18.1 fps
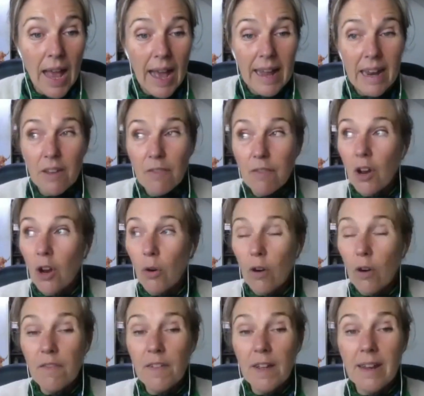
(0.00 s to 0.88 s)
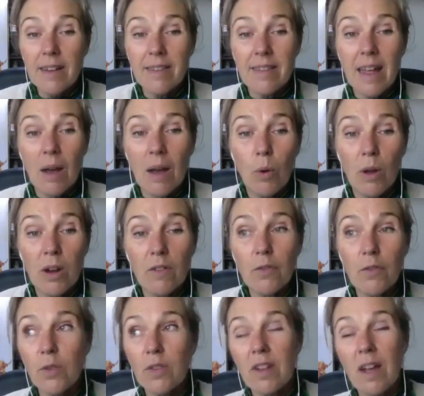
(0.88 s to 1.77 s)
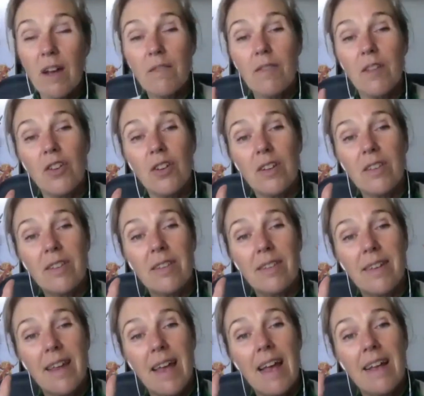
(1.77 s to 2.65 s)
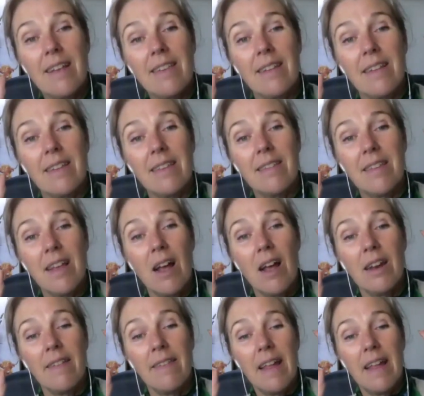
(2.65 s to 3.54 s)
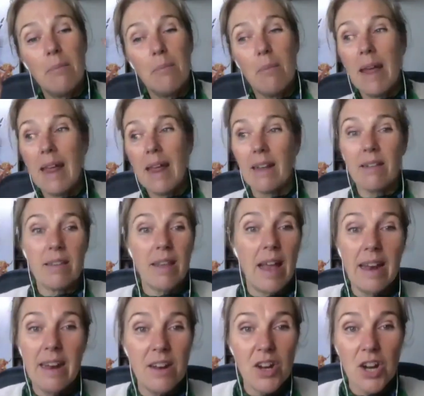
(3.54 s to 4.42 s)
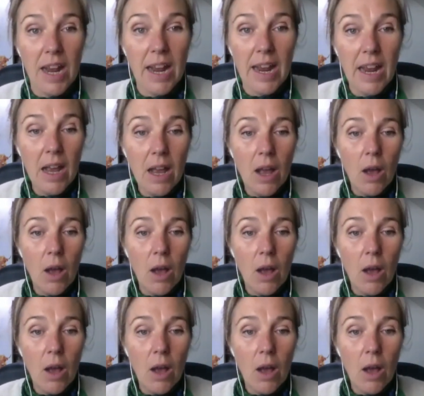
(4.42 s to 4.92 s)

And if chlorophyll is that wonderful stuff that just stares at the sun and then makes energy,